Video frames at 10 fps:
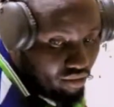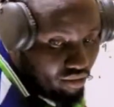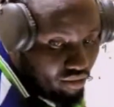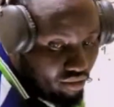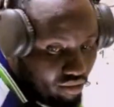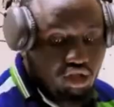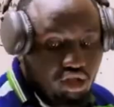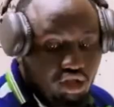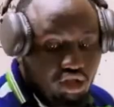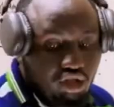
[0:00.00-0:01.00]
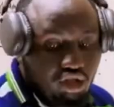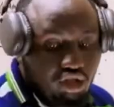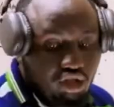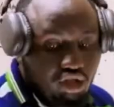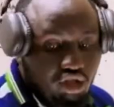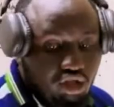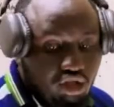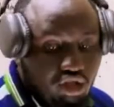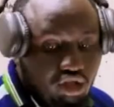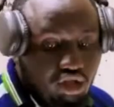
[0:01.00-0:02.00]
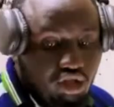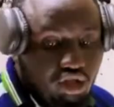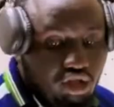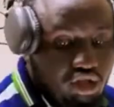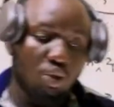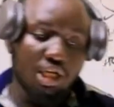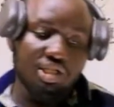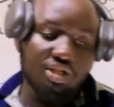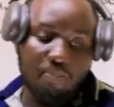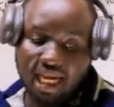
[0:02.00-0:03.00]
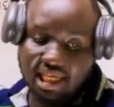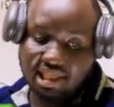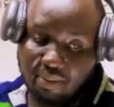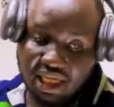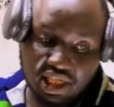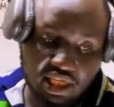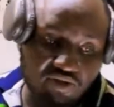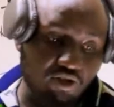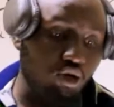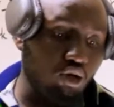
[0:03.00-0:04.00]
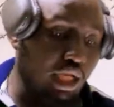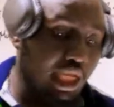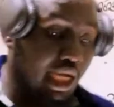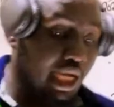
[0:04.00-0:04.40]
Those were monthly, Jama. What is repairs and maintenance for the whole year?